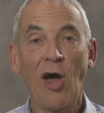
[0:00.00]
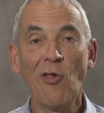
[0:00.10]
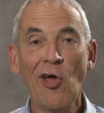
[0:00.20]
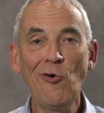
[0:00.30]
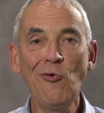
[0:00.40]

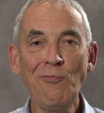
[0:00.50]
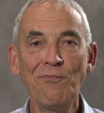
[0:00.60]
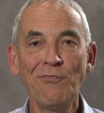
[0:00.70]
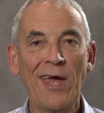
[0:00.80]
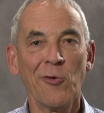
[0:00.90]
Hello
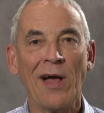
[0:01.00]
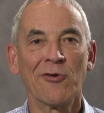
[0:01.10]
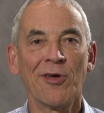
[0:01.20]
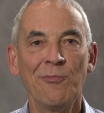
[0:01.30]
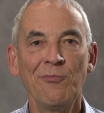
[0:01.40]
and
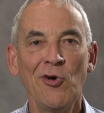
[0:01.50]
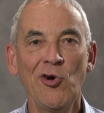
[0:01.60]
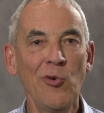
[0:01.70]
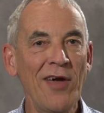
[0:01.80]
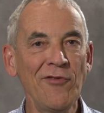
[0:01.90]
welcome,
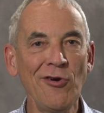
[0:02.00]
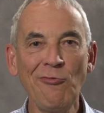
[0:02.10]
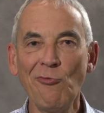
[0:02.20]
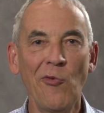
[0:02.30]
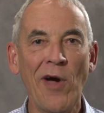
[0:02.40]

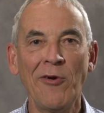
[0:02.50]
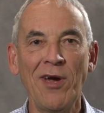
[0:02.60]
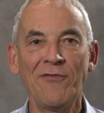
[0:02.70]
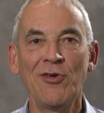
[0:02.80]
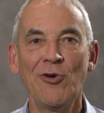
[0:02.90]
whoever,
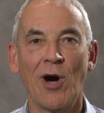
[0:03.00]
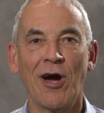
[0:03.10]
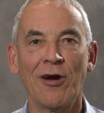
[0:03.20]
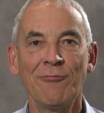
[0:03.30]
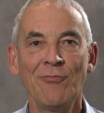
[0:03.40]
wherever you
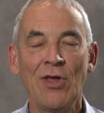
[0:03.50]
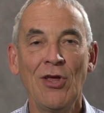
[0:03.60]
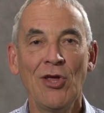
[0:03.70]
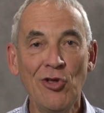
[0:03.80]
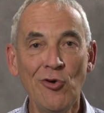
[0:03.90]
are.
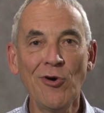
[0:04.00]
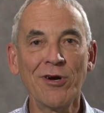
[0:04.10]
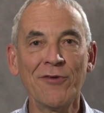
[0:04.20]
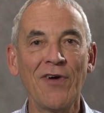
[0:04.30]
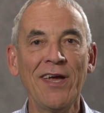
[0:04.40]
You
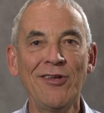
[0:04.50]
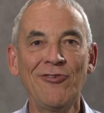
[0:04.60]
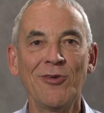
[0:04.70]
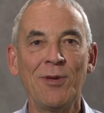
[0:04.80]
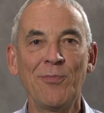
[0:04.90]
are
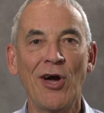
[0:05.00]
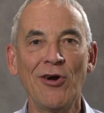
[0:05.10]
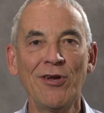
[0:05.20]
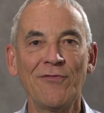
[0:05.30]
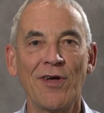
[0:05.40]
invited to be
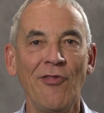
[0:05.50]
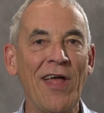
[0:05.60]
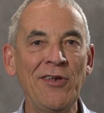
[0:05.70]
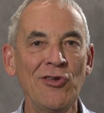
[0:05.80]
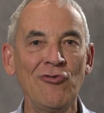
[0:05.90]
part of a
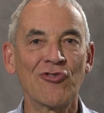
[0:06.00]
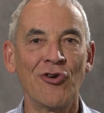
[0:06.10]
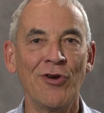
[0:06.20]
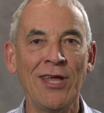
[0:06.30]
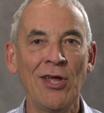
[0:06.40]
Lenten
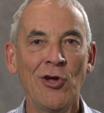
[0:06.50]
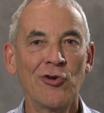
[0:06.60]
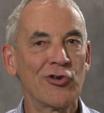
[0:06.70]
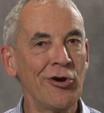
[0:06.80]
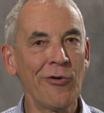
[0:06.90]
journey,
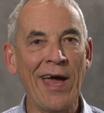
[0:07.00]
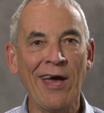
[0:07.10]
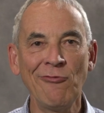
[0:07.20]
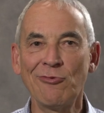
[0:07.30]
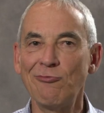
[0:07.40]

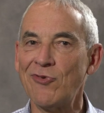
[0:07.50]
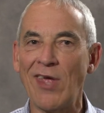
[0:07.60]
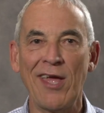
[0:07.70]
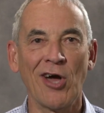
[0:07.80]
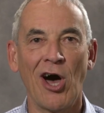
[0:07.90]
turnaround,
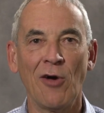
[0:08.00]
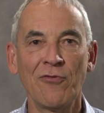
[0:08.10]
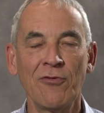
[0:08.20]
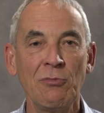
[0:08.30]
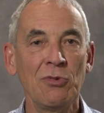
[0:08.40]
take
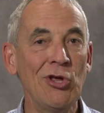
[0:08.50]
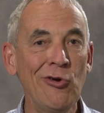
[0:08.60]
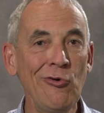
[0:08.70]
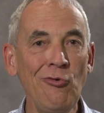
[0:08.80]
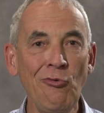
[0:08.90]
off.
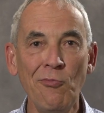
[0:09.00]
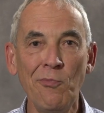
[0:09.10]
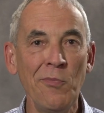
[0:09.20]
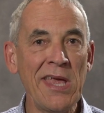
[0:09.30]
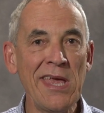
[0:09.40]
You,
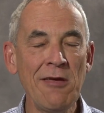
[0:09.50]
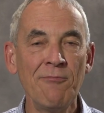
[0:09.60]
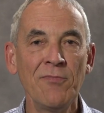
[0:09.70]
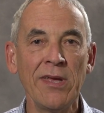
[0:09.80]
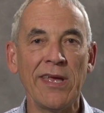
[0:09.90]
me,
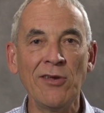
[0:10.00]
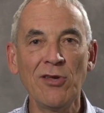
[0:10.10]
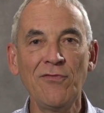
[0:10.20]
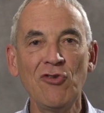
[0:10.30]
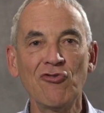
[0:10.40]

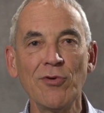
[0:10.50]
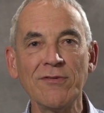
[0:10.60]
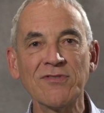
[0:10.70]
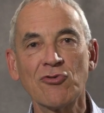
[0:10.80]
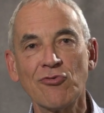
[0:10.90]

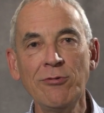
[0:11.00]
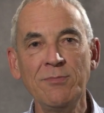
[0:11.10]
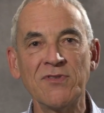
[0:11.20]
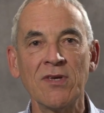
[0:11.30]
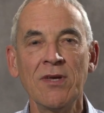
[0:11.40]
individuals,
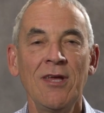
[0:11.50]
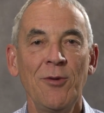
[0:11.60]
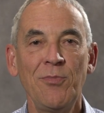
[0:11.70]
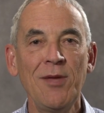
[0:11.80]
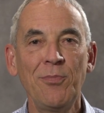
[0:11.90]
groups,
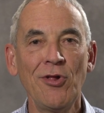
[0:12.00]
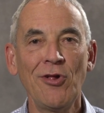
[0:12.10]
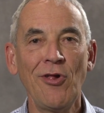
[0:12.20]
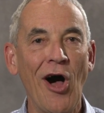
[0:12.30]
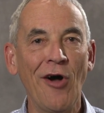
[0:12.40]

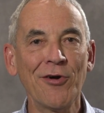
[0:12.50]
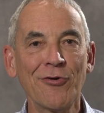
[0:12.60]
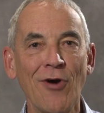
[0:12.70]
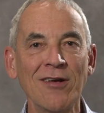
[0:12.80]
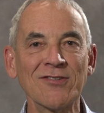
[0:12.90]
people all
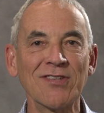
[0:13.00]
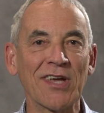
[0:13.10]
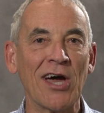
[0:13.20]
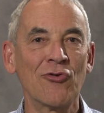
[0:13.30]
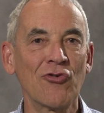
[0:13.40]
across
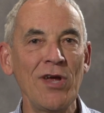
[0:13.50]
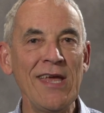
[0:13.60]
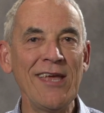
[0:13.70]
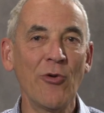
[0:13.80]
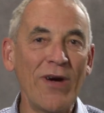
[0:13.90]
the
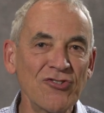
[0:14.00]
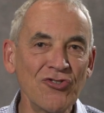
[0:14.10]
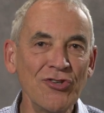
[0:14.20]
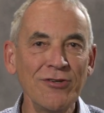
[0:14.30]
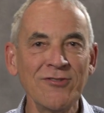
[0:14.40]
country,
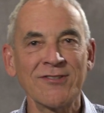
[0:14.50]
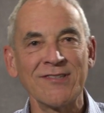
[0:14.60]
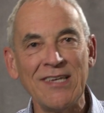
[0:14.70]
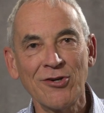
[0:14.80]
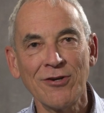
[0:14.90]
questioners,
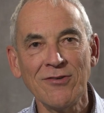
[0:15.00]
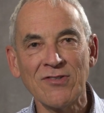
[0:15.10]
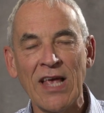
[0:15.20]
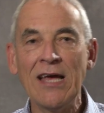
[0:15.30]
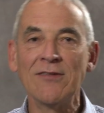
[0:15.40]

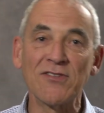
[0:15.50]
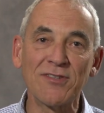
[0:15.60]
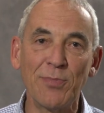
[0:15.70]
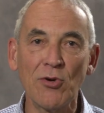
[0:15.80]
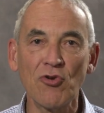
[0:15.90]
seekers, the
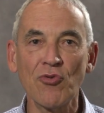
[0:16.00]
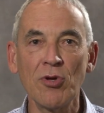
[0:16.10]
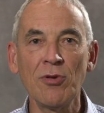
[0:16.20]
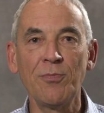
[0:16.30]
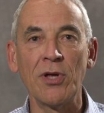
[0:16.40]

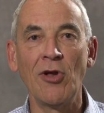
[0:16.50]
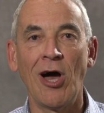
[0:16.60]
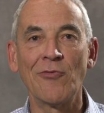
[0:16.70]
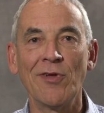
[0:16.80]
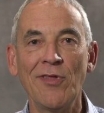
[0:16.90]
spiritual but
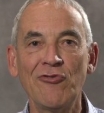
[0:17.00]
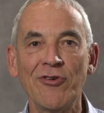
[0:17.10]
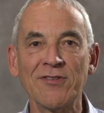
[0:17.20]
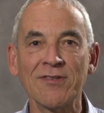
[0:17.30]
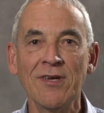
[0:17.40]
not
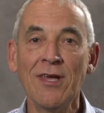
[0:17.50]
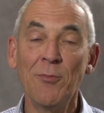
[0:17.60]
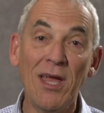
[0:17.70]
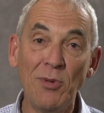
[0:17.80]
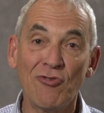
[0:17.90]
religious,
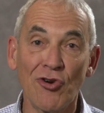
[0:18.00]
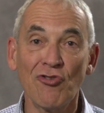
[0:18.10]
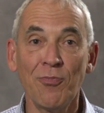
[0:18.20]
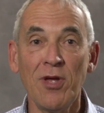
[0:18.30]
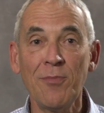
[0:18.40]
maybe
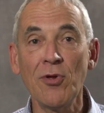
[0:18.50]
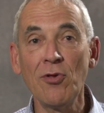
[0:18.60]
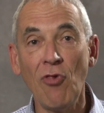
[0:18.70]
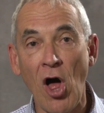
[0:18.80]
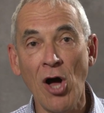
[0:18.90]
church
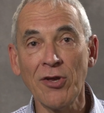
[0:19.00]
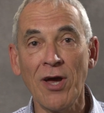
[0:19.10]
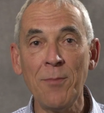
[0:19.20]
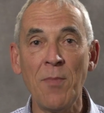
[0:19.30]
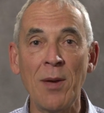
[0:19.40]
people,
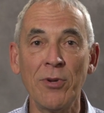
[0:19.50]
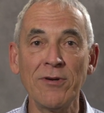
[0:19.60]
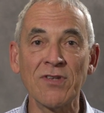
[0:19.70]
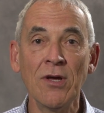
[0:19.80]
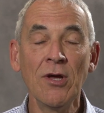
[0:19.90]
longtime
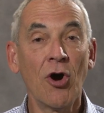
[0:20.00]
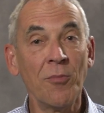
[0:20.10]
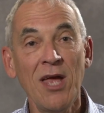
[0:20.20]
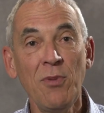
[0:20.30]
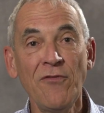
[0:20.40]
members, or
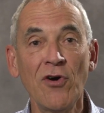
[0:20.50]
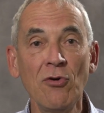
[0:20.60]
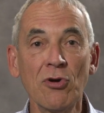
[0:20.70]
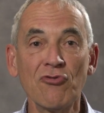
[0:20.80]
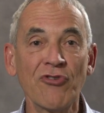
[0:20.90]
maybe
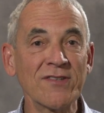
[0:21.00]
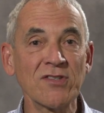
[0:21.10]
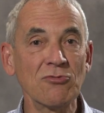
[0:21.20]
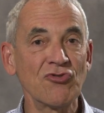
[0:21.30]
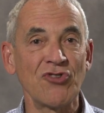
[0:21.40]
folk
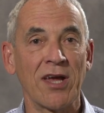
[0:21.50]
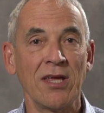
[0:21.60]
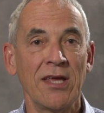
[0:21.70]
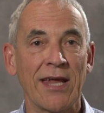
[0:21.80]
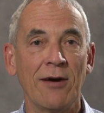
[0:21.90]
just
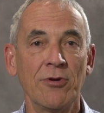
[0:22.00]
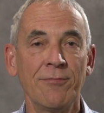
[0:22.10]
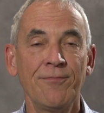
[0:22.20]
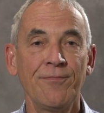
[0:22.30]
checking it out.